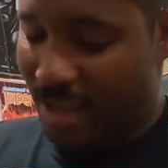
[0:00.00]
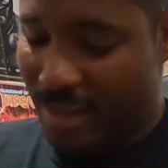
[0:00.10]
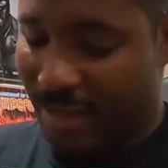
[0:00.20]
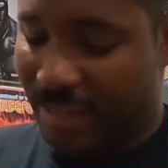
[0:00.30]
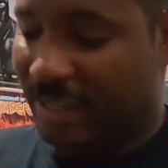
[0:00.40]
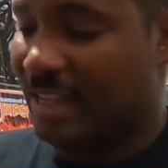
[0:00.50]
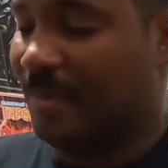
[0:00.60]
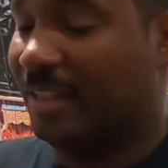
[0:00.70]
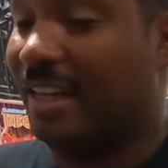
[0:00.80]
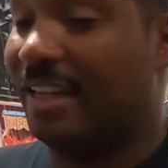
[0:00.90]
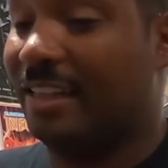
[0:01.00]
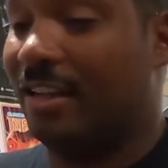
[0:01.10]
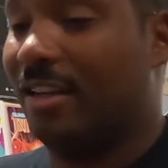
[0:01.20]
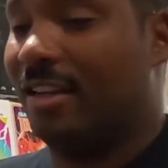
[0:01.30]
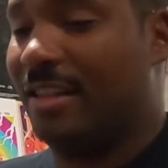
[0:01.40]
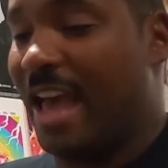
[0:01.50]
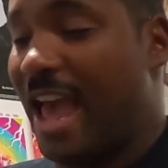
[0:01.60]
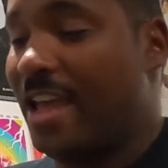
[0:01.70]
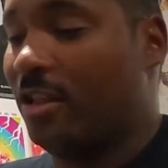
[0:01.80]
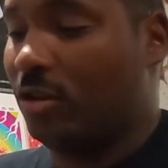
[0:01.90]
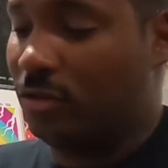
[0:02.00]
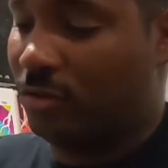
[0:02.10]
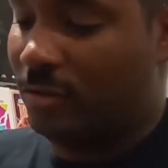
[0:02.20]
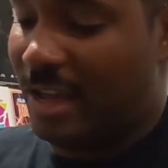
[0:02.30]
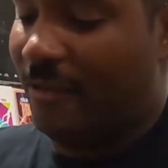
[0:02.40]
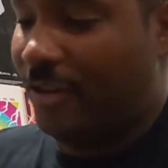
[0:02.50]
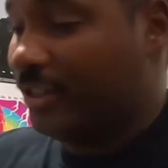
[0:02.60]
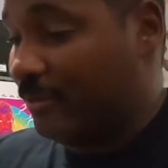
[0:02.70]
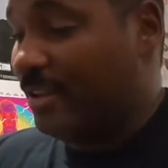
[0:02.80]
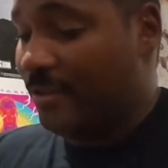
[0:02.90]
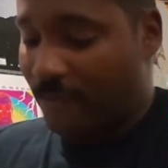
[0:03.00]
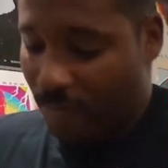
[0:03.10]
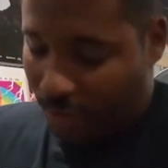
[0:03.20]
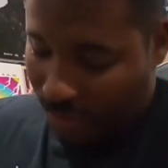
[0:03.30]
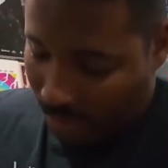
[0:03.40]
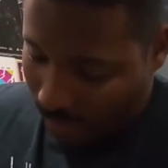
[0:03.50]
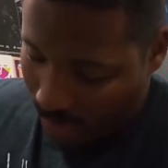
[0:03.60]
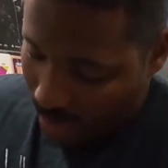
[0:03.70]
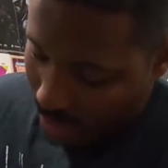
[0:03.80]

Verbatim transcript: And then the second time I tried to get the, the Halo anniversary version of,